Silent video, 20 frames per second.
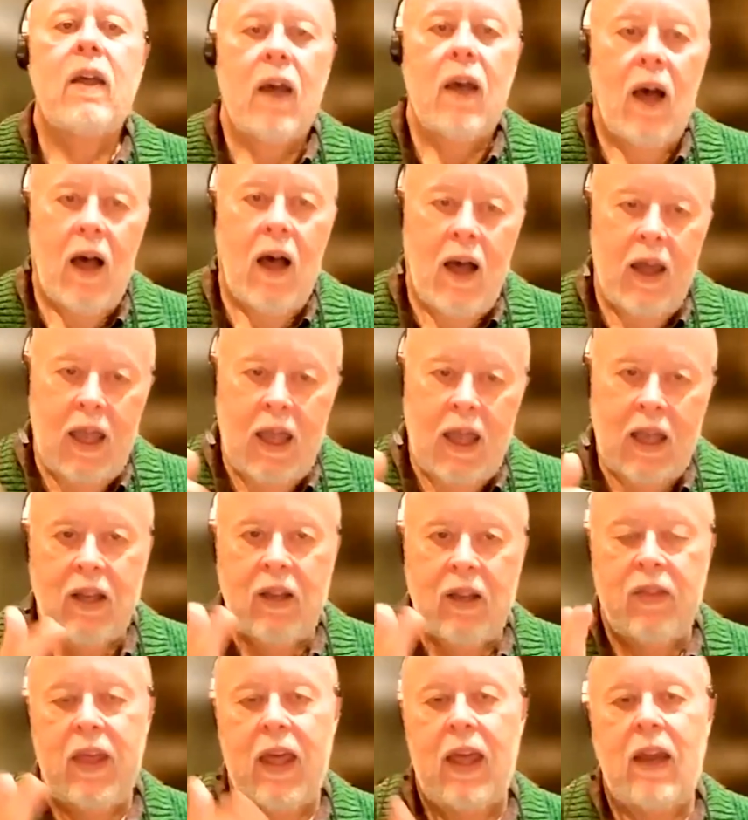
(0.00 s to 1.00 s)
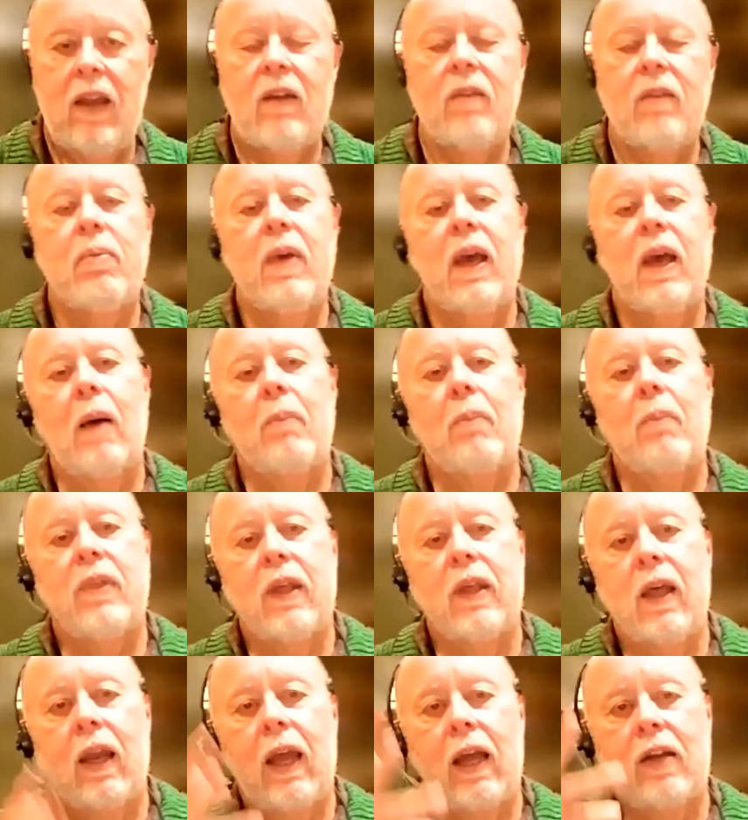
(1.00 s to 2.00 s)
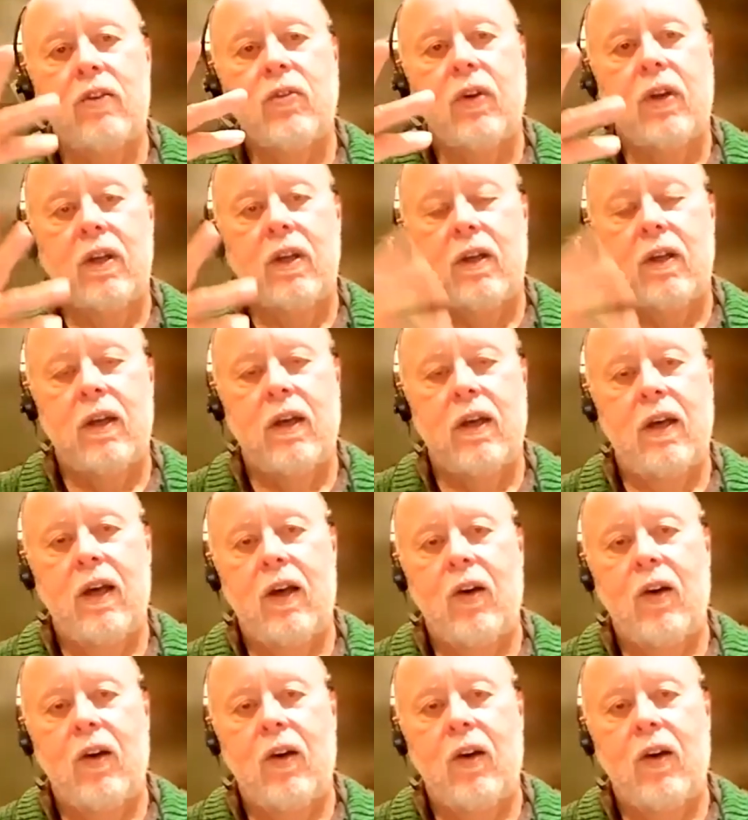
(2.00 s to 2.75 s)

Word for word: uh, it could then pick up the electric uh,